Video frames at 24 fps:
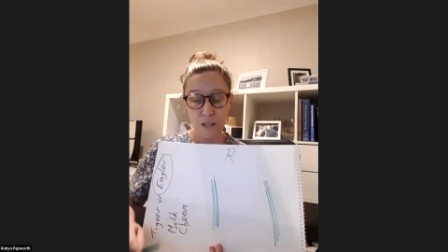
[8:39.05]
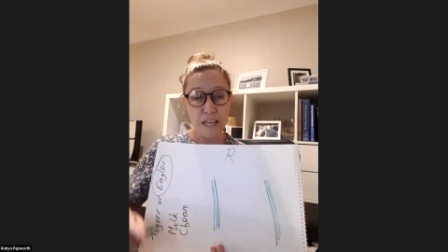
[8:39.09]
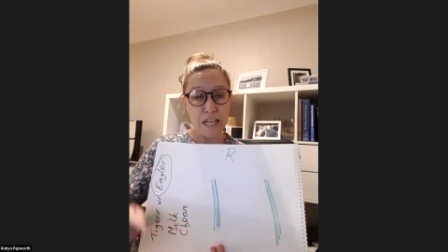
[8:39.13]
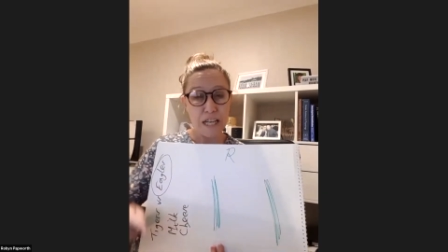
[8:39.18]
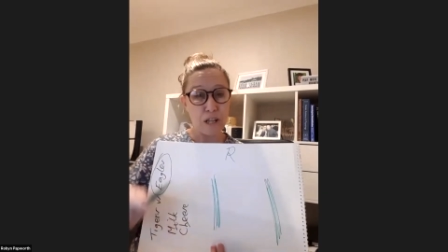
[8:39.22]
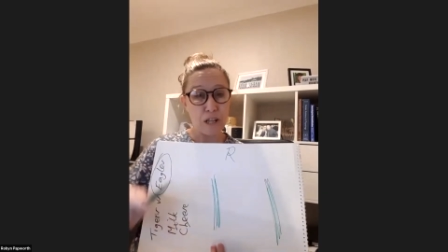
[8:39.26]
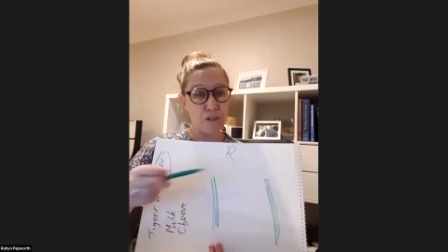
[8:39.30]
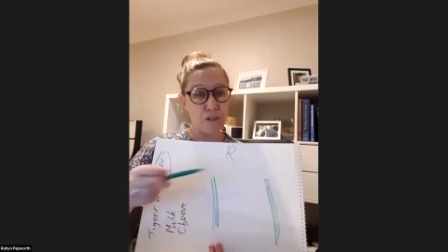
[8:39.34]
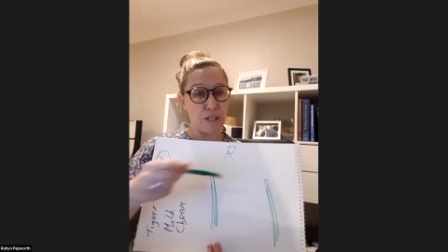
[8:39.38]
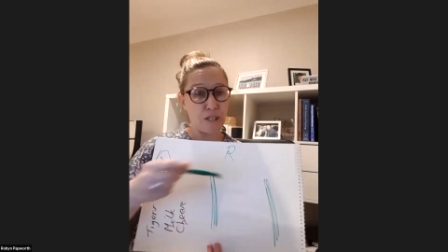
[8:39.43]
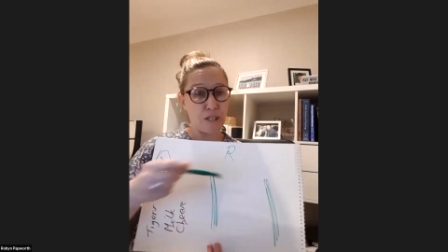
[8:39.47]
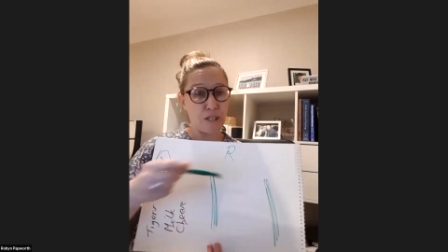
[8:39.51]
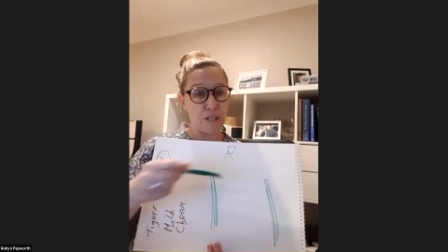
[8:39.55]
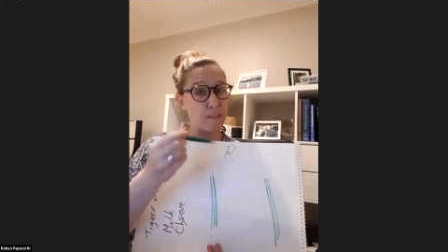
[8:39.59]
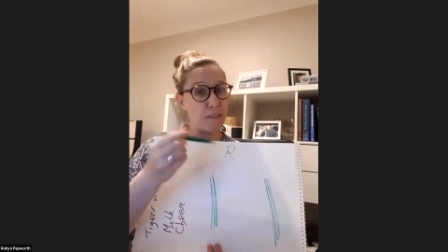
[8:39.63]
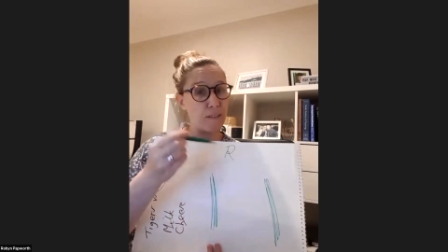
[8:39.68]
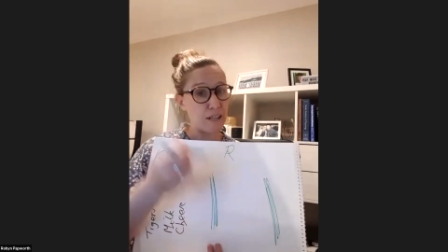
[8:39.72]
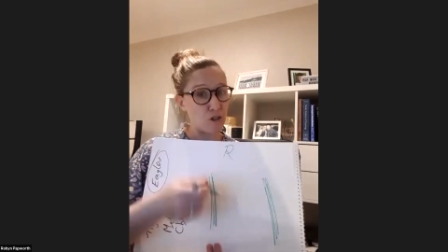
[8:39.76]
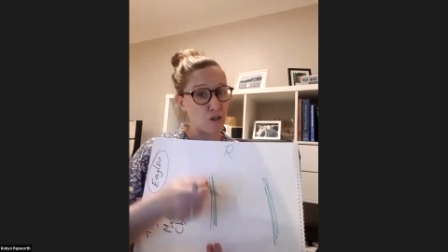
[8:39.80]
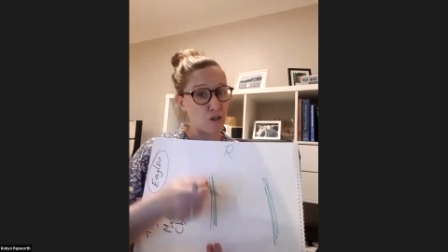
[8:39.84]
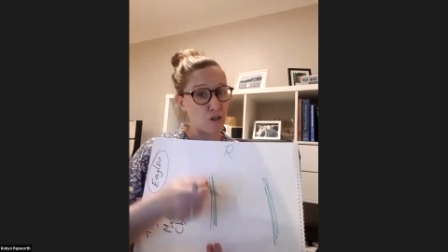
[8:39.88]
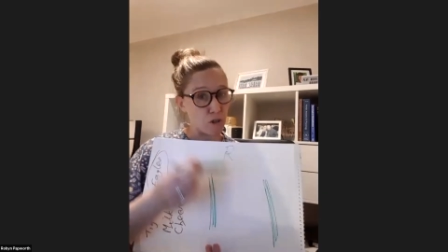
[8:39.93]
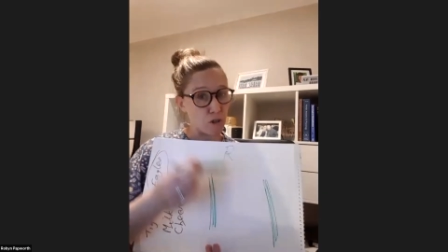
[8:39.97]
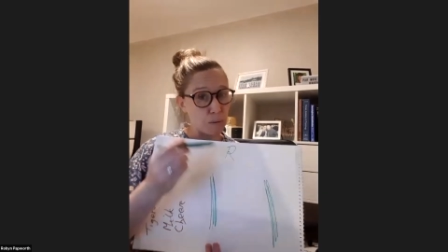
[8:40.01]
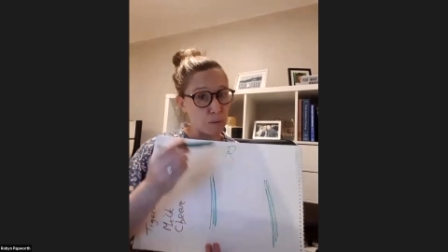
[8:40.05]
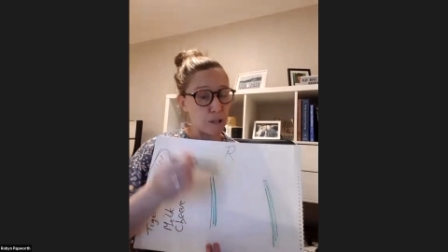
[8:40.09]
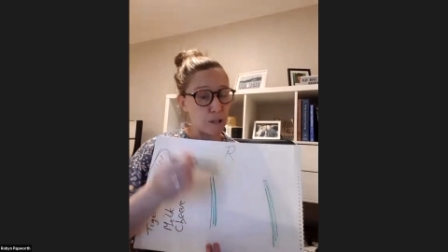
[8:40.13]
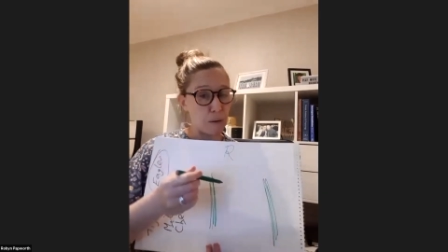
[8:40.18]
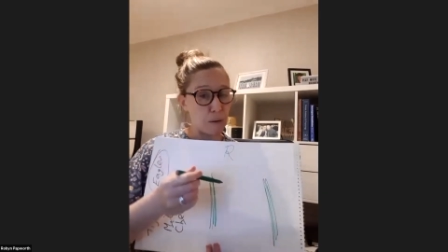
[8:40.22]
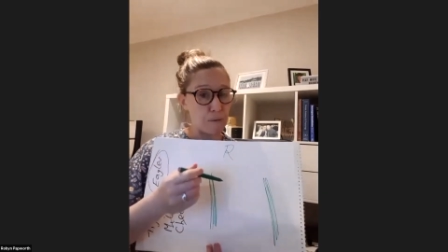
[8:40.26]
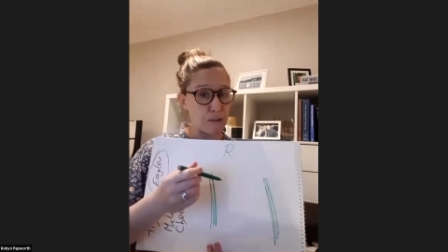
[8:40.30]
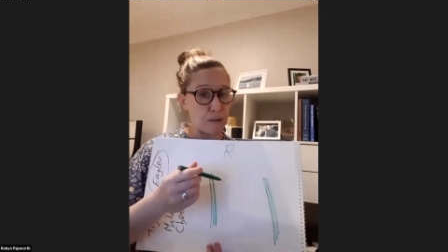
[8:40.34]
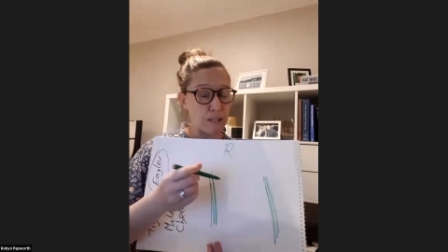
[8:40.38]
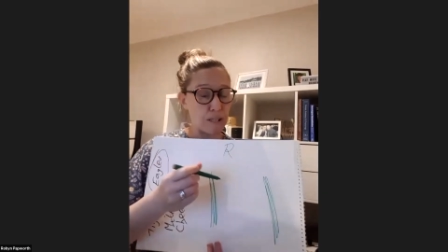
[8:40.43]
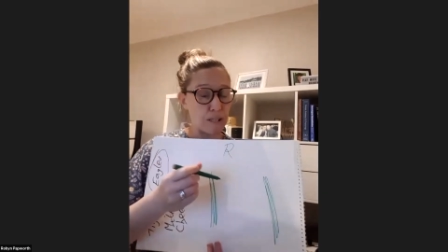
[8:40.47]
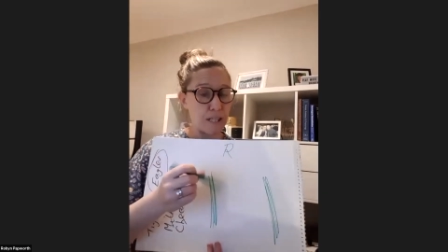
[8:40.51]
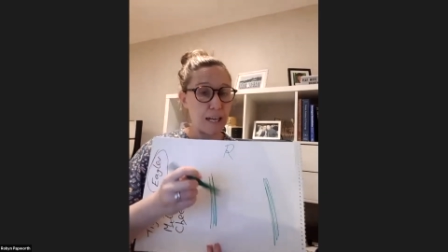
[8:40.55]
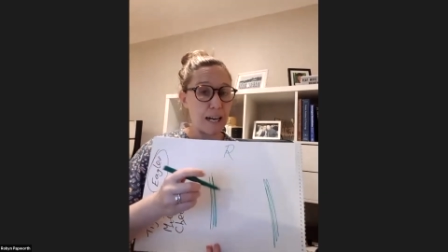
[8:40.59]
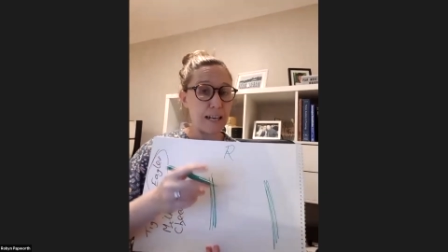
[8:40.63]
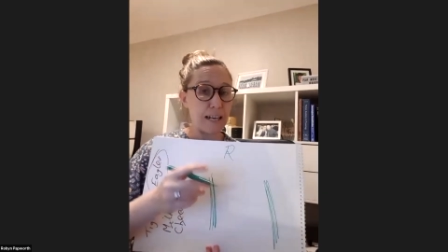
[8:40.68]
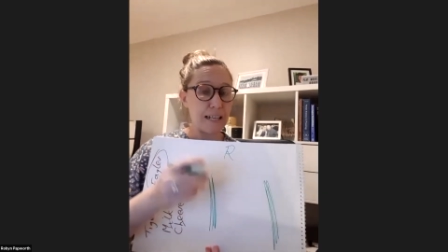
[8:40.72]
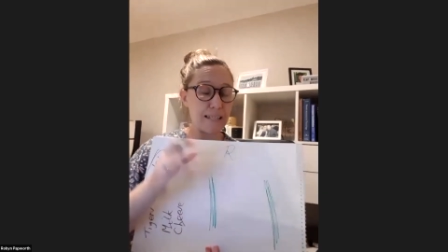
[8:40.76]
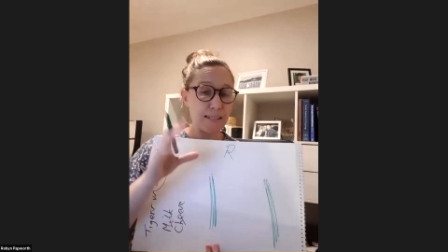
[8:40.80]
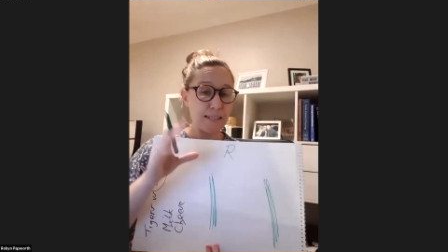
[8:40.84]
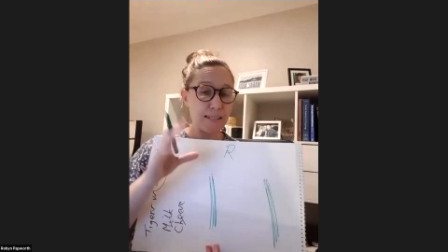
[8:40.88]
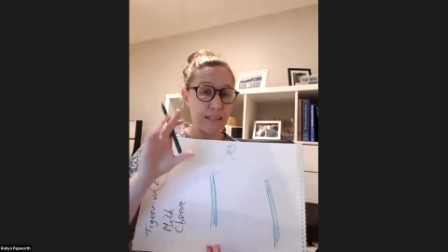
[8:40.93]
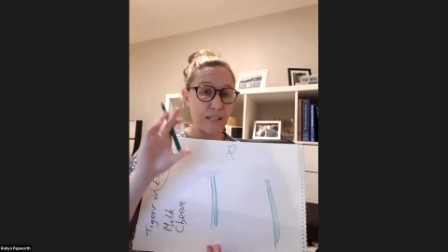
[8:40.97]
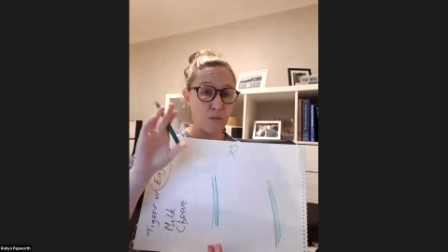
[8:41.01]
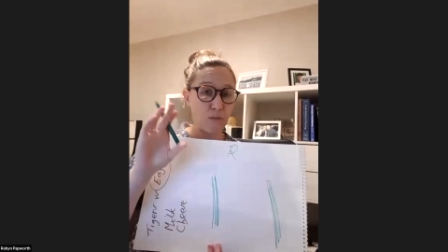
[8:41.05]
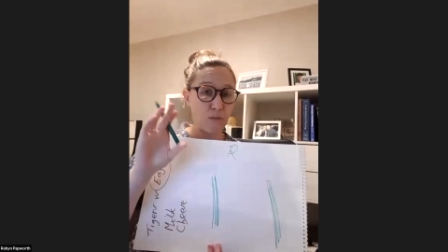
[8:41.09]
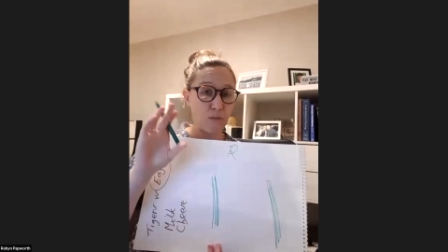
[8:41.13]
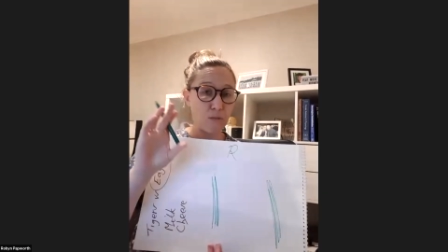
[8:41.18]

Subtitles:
The reason why they scribble up and down is because